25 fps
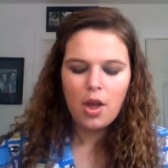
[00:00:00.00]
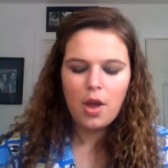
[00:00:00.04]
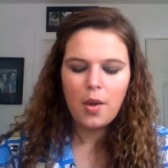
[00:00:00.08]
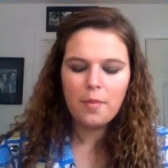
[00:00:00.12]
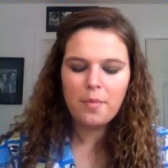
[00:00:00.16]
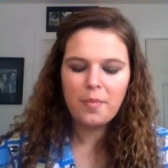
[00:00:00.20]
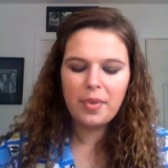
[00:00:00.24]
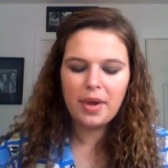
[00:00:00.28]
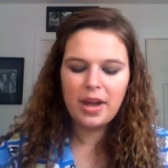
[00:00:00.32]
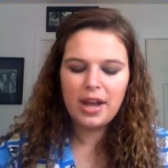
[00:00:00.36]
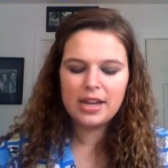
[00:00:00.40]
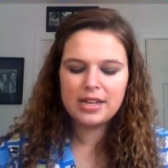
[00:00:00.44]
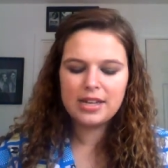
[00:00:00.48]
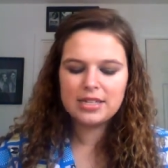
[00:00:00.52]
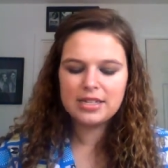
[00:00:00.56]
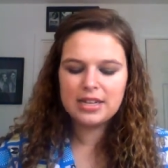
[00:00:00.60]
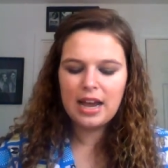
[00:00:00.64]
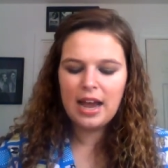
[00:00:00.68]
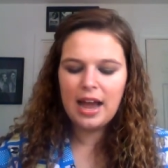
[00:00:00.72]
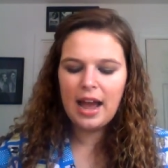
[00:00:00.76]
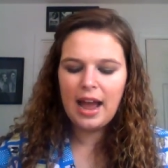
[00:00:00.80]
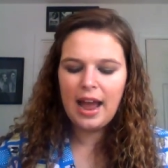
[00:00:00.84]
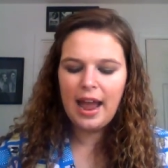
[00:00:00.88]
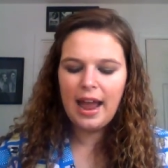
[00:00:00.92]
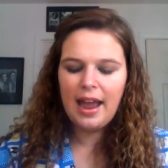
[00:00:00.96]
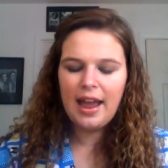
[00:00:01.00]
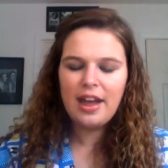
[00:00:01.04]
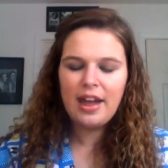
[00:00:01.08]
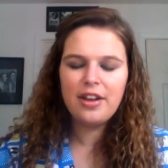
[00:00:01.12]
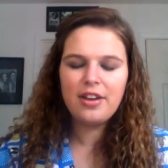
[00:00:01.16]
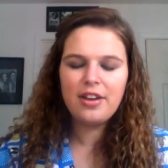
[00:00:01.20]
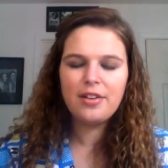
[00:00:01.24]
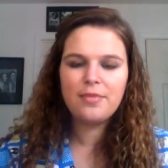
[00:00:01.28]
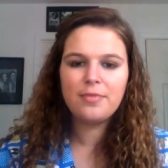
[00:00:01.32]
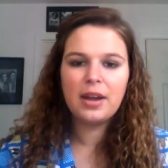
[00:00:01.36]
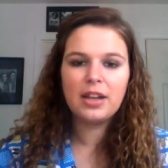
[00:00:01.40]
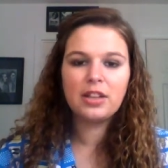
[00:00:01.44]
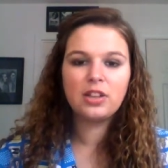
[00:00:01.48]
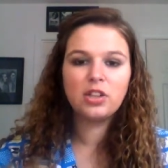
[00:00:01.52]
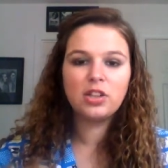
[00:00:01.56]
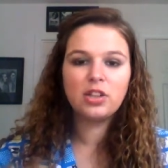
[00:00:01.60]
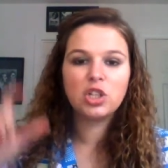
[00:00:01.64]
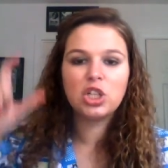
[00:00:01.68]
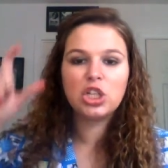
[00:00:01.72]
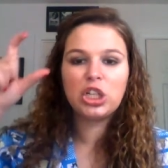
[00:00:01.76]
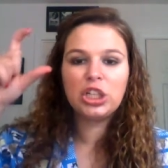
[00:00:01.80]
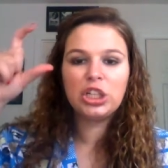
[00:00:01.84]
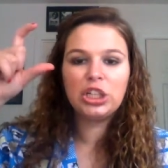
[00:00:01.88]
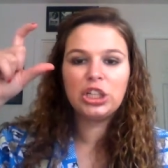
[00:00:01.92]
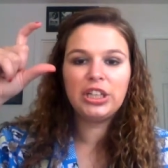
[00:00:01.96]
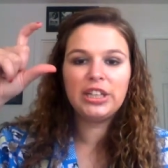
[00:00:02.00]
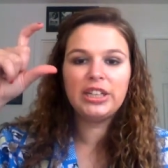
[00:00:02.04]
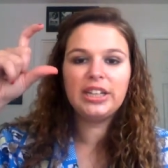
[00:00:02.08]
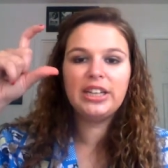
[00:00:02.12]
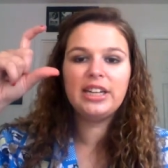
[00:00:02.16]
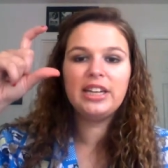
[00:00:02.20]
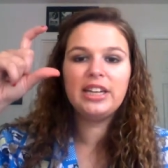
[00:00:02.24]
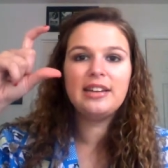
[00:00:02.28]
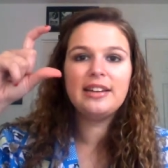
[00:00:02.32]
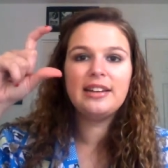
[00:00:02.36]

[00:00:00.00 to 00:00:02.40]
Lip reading: but I had my little turkey